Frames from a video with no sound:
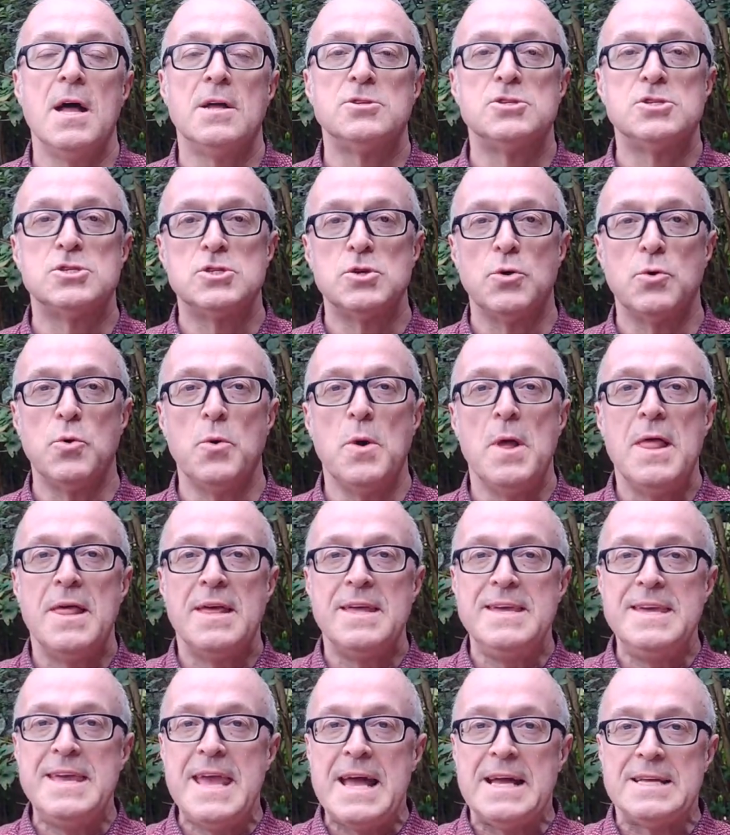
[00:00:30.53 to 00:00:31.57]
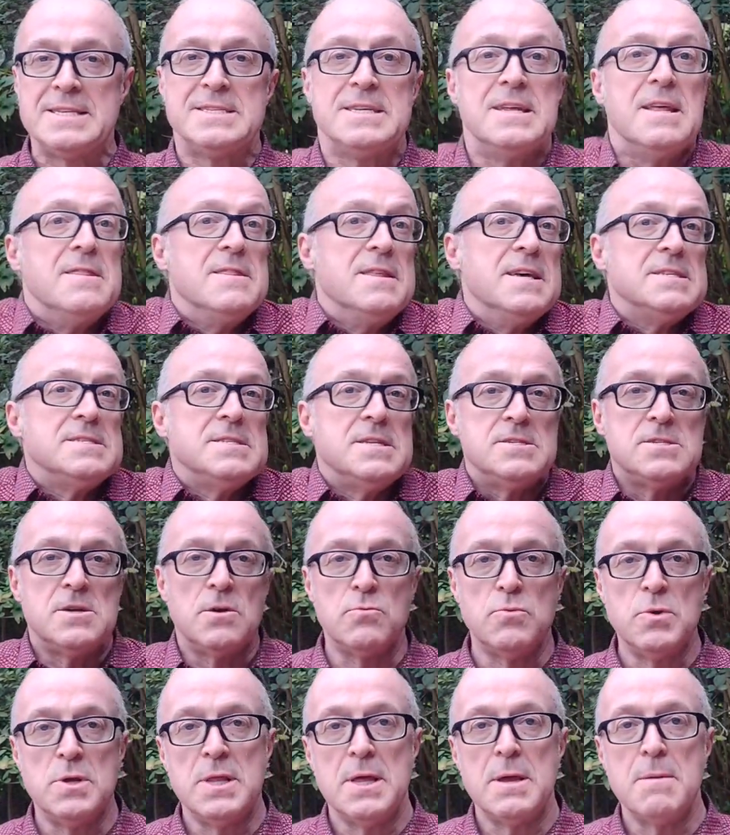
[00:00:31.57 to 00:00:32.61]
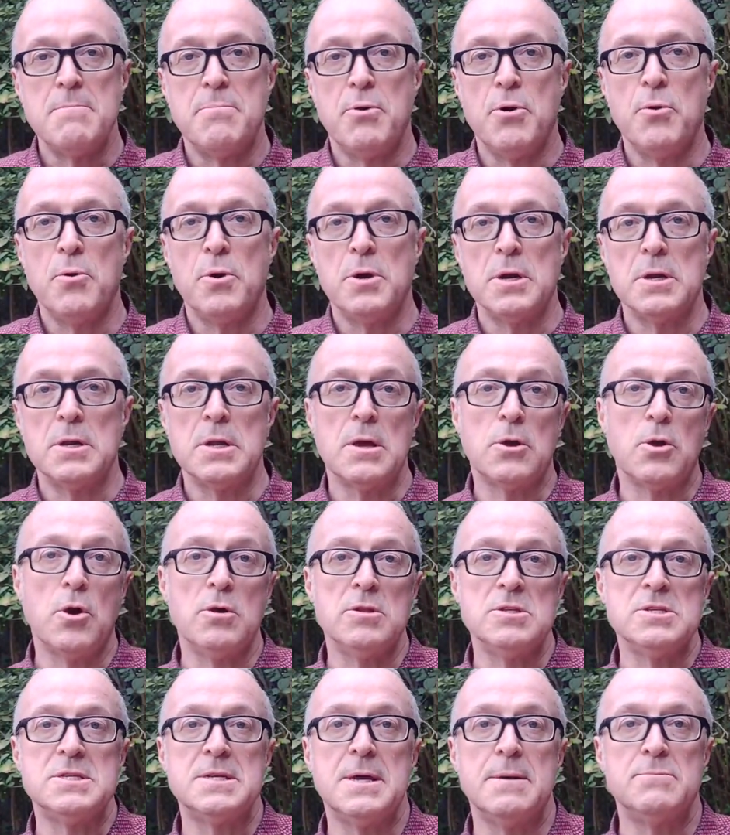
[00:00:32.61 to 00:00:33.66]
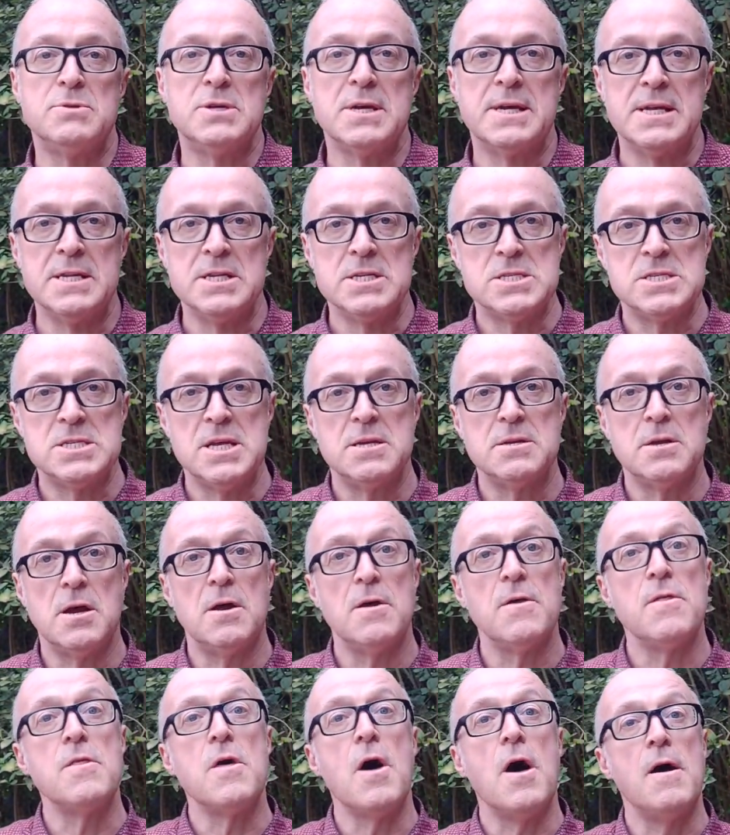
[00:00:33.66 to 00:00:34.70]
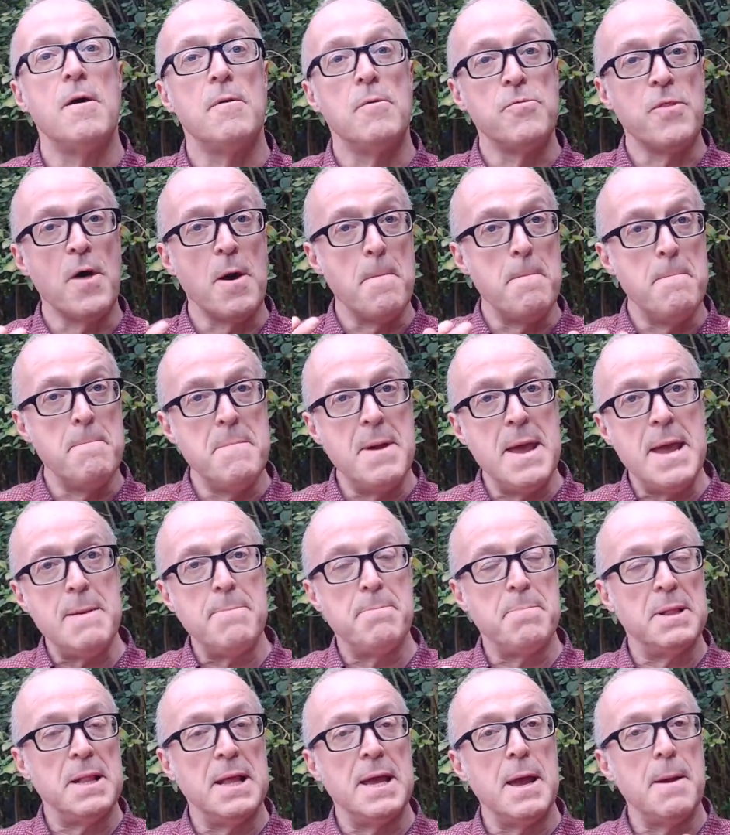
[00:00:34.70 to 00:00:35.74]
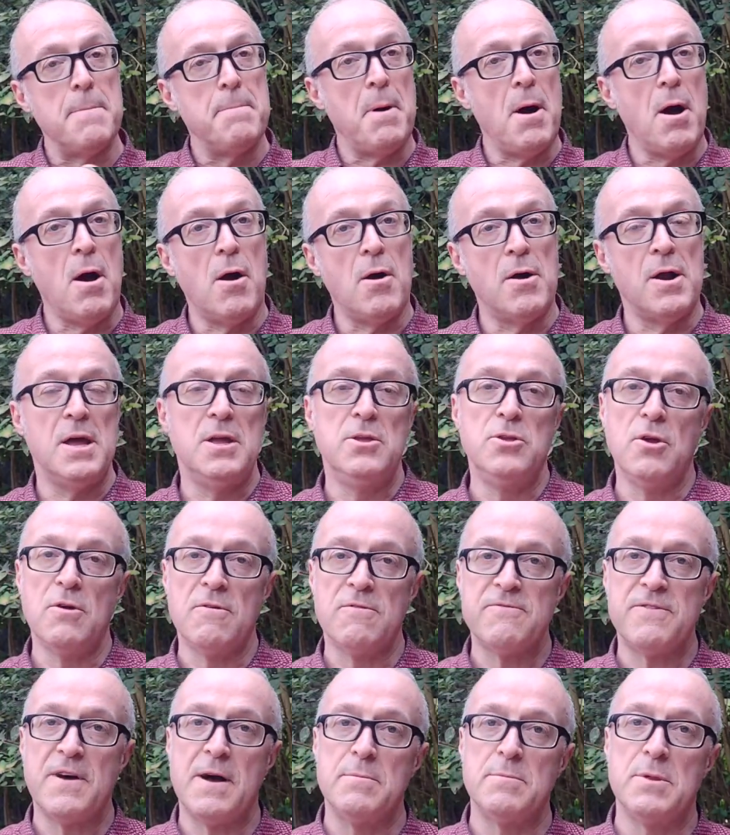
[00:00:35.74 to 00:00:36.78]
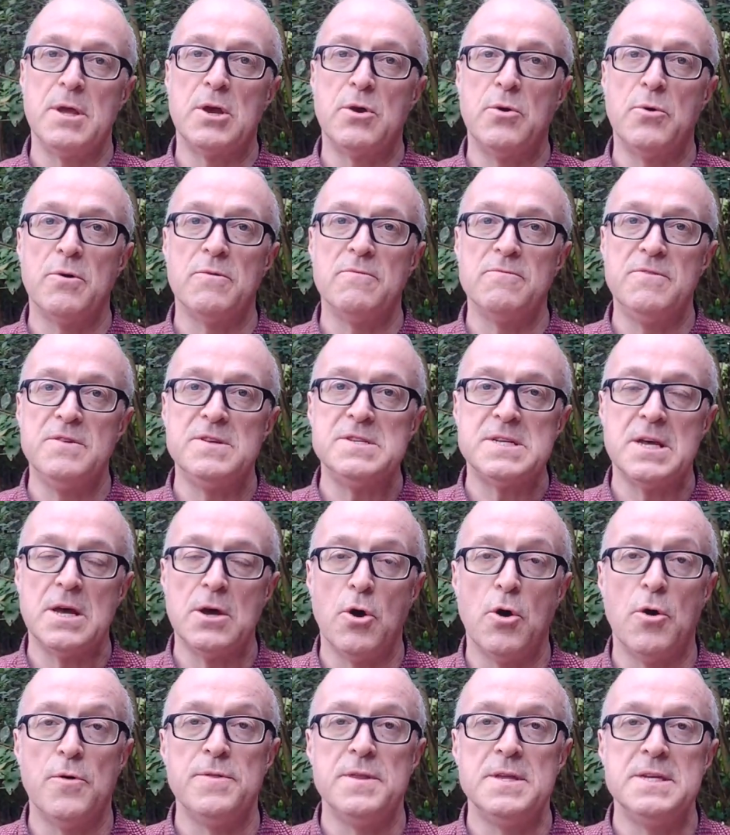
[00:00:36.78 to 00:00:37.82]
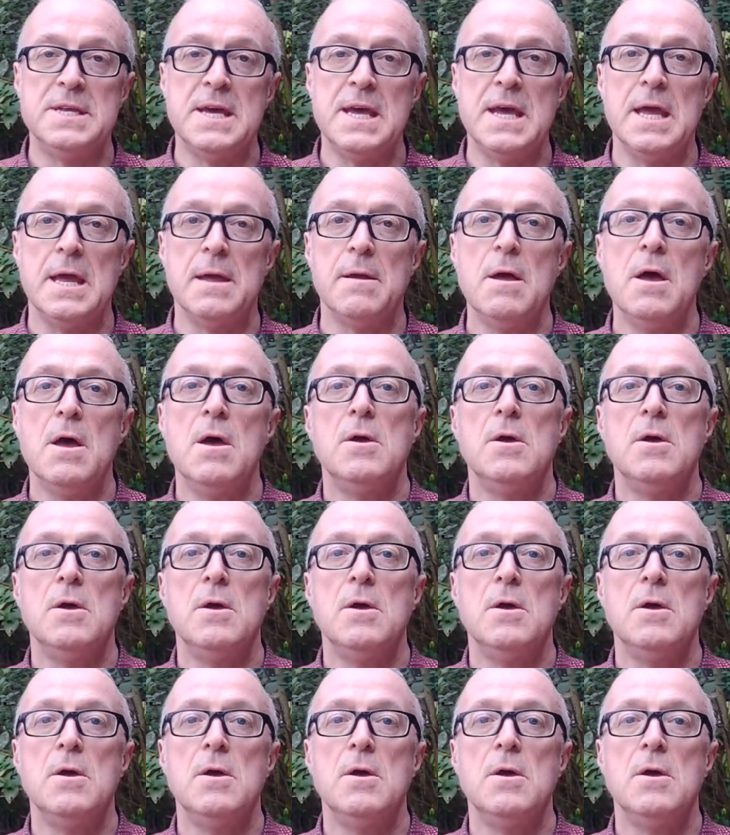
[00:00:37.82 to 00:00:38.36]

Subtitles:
So yes, this is a really important concept to consider that may play a part in your family court visit on the day.